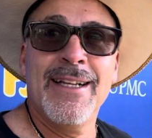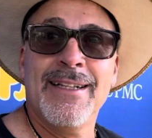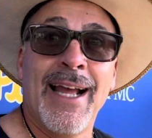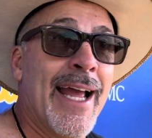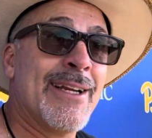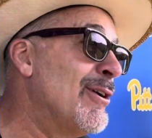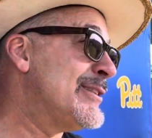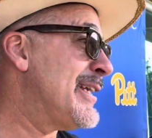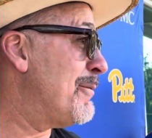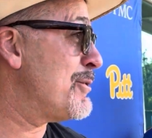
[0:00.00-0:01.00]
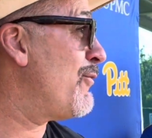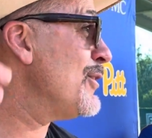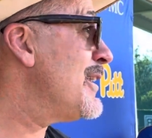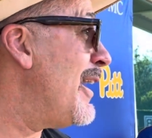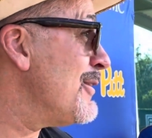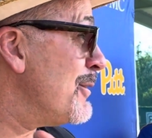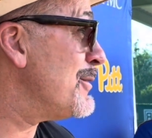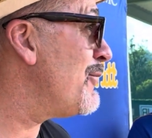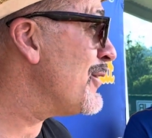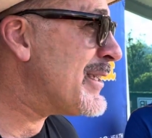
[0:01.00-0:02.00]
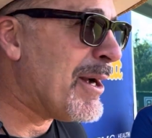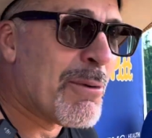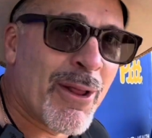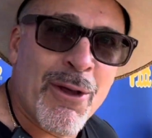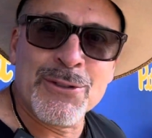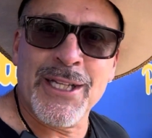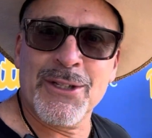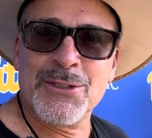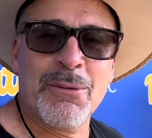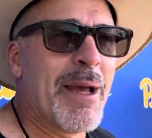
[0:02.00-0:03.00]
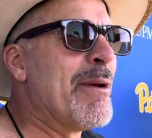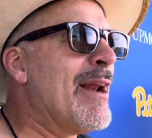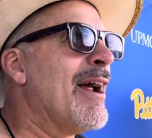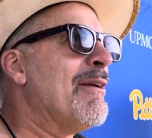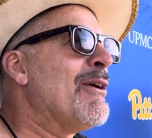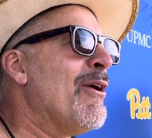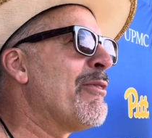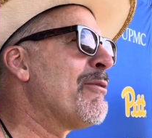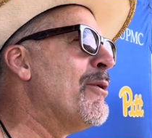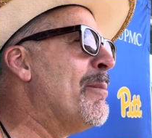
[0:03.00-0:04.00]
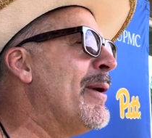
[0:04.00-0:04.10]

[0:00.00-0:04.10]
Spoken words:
The head coach said it was a first down, so it was a first down. One of those deals, so maybe not gone through.